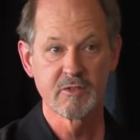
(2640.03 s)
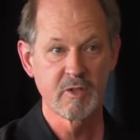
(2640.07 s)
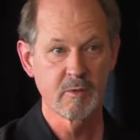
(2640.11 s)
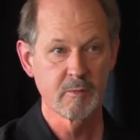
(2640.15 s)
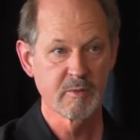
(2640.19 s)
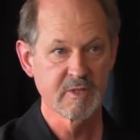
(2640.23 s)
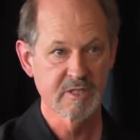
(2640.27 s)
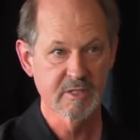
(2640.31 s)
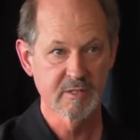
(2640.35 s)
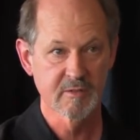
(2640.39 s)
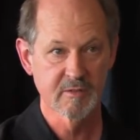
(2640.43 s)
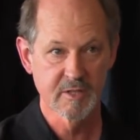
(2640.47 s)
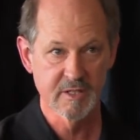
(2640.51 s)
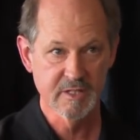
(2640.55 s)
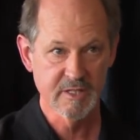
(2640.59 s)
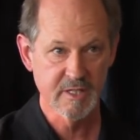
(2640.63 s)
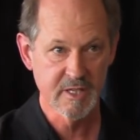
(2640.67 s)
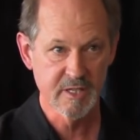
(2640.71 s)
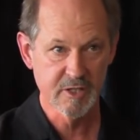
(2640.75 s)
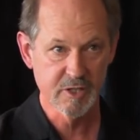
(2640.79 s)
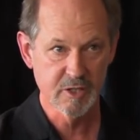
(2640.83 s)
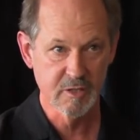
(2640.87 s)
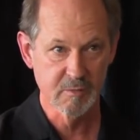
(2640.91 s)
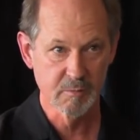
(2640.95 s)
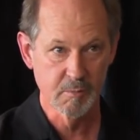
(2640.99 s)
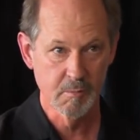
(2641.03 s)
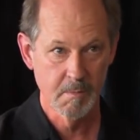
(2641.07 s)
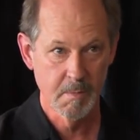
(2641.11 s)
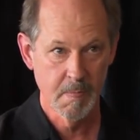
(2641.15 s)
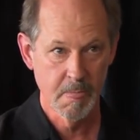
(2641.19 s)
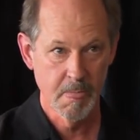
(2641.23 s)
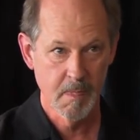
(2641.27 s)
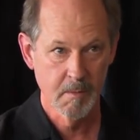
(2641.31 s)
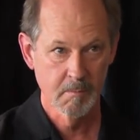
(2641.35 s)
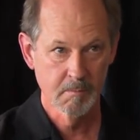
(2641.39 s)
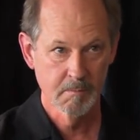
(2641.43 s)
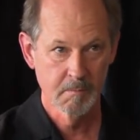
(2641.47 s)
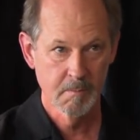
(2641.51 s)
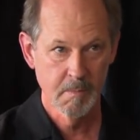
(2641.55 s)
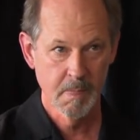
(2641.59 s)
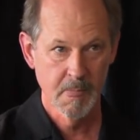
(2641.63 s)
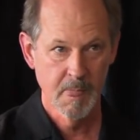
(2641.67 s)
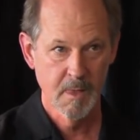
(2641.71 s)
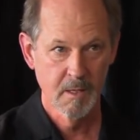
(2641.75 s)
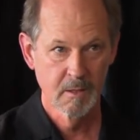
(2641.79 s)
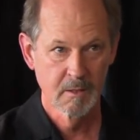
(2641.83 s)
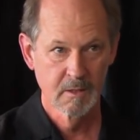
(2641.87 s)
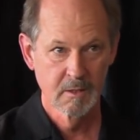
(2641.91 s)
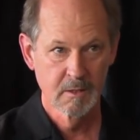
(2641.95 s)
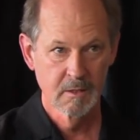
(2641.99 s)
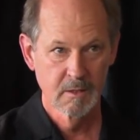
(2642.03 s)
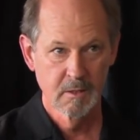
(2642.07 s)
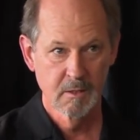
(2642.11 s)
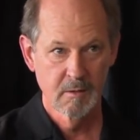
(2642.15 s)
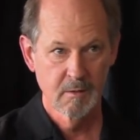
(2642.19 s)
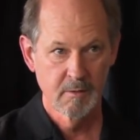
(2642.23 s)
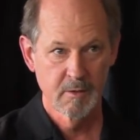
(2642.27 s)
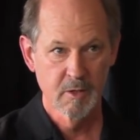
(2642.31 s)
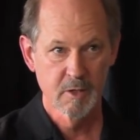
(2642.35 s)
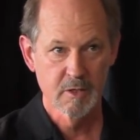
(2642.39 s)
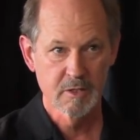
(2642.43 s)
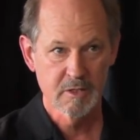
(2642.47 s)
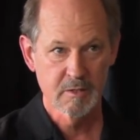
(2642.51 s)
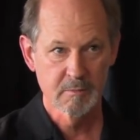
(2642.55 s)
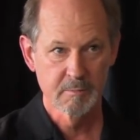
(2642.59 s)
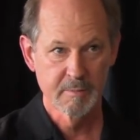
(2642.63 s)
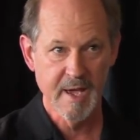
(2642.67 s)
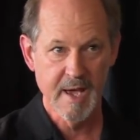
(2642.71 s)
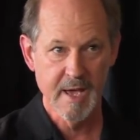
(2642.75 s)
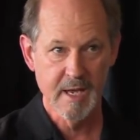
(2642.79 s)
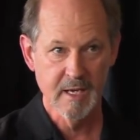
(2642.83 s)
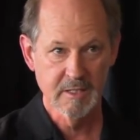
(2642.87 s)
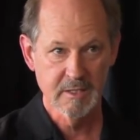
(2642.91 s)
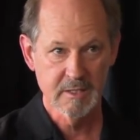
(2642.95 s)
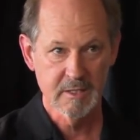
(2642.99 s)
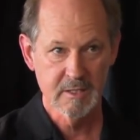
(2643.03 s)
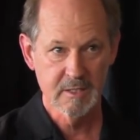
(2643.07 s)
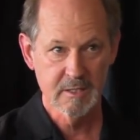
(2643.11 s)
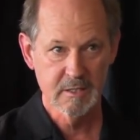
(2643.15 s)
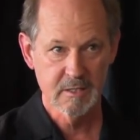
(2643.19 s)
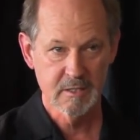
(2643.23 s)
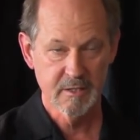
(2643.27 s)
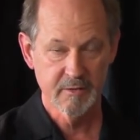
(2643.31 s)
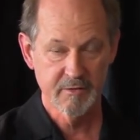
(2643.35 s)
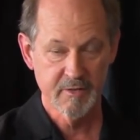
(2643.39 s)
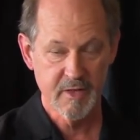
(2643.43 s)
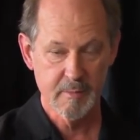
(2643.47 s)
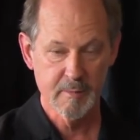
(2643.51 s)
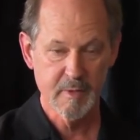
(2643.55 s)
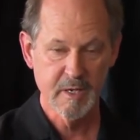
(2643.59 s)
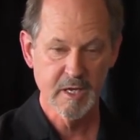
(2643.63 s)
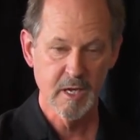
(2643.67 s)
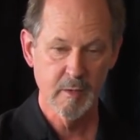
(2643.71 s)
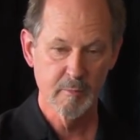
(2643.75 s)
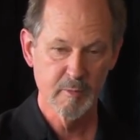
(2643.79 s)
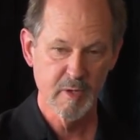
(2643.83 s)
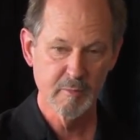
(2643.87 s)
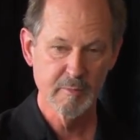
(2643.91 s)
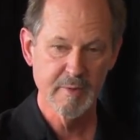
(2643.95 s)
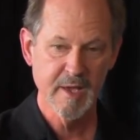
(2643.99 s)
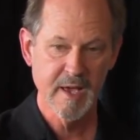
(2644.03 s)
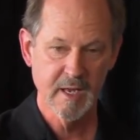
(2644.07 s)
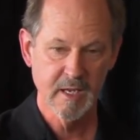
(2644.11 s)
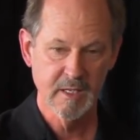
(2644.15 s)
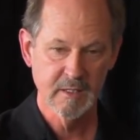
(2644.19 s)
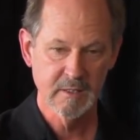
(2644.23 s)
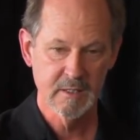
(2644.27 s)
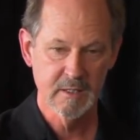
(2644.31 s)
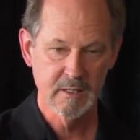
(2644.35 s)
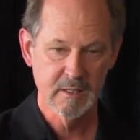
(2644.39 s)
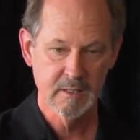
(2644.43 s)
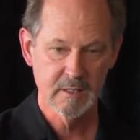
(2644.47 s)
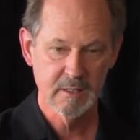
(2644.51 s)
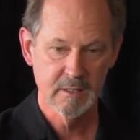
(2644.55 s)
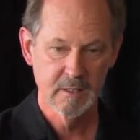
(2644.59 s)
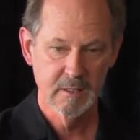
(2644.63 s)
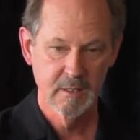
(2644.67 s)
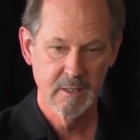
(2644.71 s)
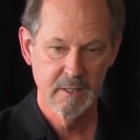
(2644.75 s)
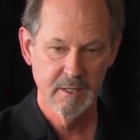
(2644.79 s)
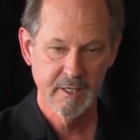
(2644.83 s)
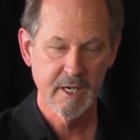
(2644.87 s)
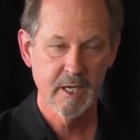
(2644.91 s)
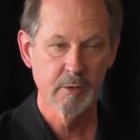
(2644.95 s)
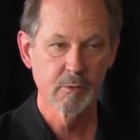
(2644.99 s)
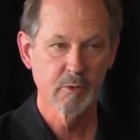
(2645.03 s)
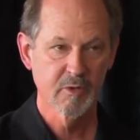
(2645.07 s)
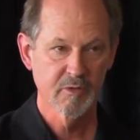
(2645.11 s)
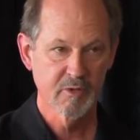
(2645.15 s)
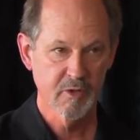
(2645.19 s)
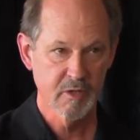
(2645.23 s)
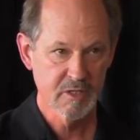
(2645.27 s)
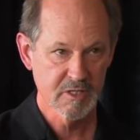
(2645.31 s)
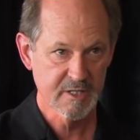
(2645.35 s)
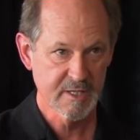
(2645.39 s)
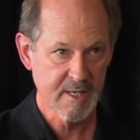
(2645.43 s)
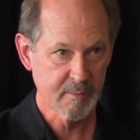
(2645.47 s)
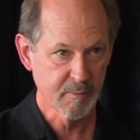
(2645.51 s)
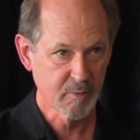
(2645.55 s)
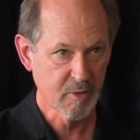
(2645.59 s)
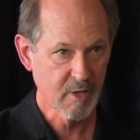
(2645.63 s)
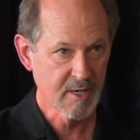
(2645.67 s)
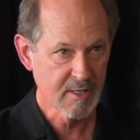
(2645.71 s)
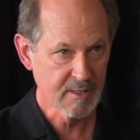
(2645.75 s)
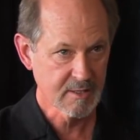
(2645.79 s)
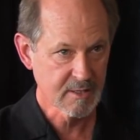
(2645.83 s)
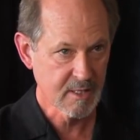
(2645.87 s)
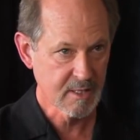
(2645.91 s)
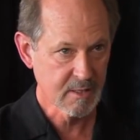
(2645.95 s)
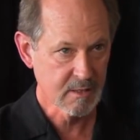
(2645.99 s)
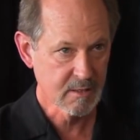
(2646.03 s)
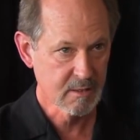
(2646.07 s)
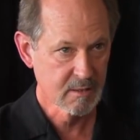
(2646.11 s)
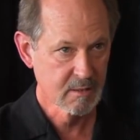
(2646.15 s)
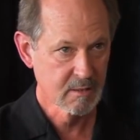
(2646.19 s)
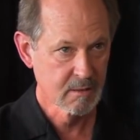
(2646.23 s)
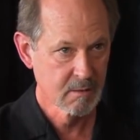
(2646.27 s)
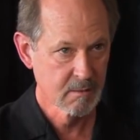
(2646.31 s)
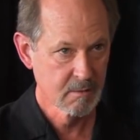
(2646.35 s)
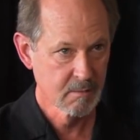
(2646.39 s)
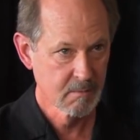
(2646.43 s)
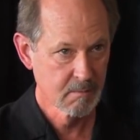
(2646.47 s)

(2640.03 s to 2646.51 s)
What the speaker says: of human civilization. Those balances, if they become imbalances, can reverse that process.